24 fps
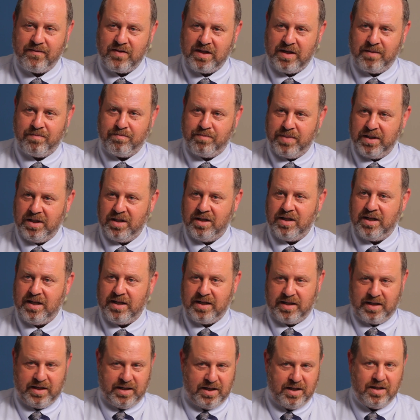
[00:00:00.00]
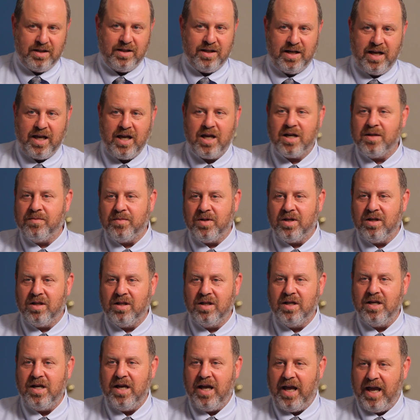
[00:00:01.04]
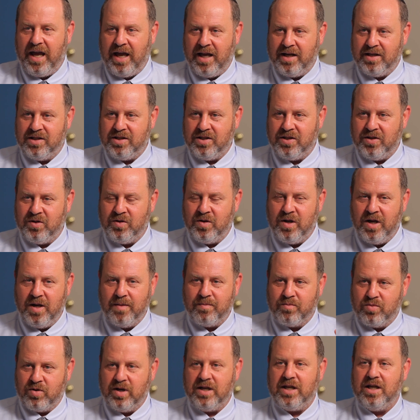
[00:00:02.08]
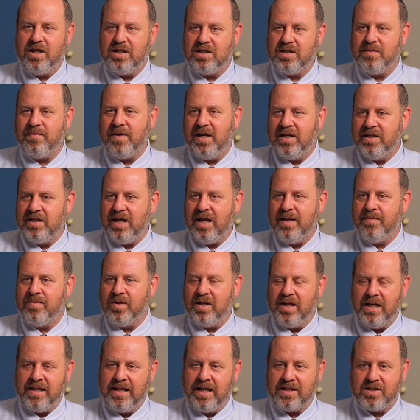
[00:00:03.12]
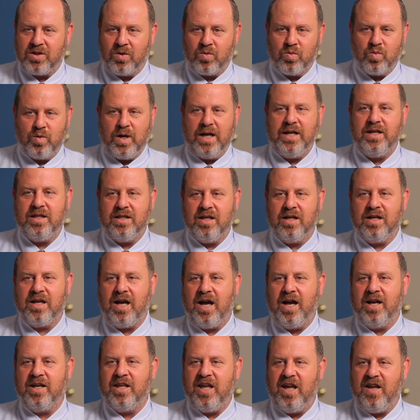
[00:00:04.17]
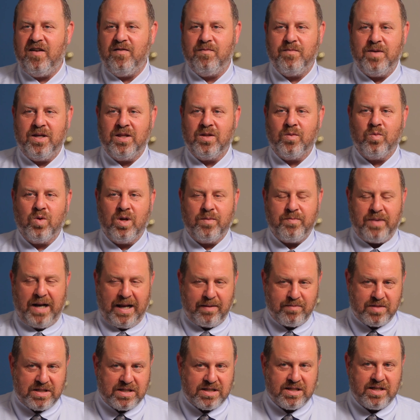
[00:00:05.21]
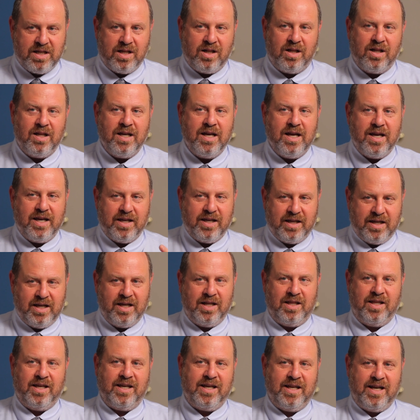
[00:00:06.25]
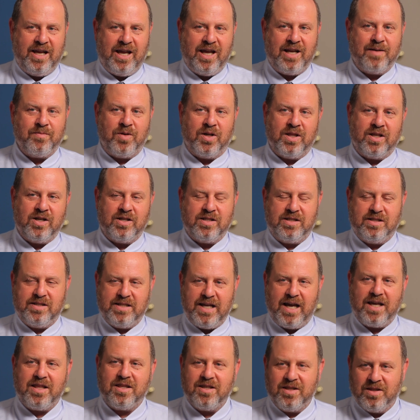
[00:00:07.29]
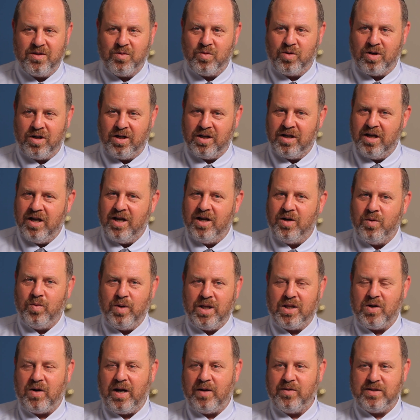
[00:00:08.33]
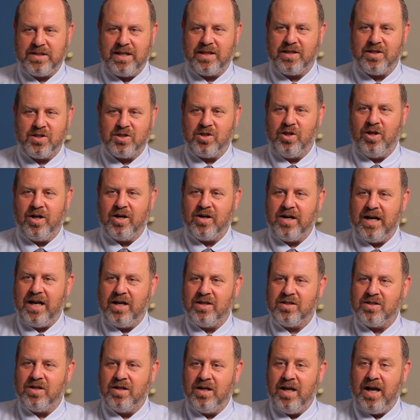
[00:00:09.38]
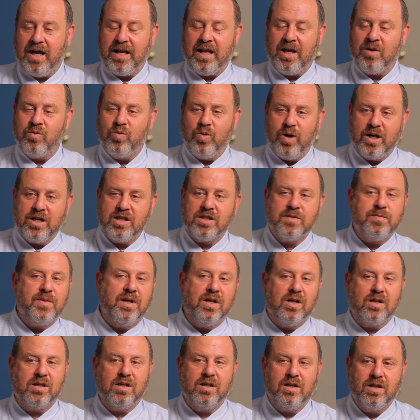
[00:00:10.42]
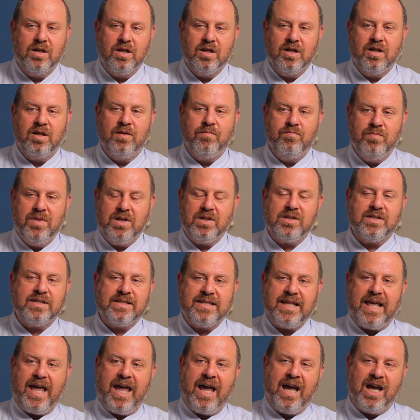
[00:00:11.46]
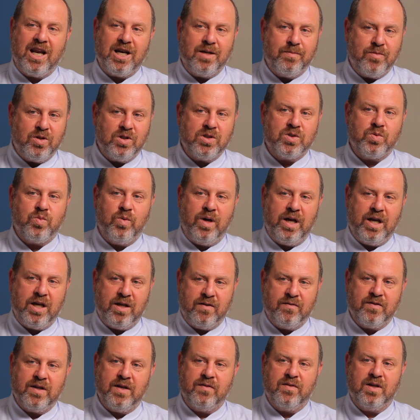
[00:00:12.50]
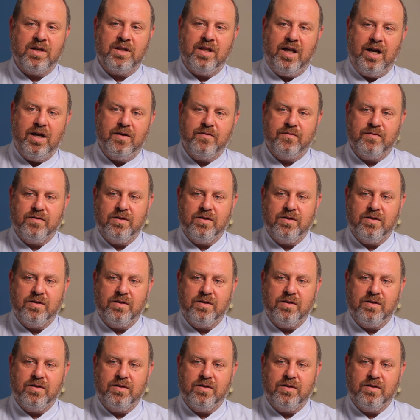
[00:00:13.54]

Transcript: the ability to kill an animal and to bring it to my table, and that's a right that God gave me in the world, but I'm still killing an animal. There's death in the world, whether I was at the slaughterhouse or not, and what is milk? Milk is the animal's way of giving life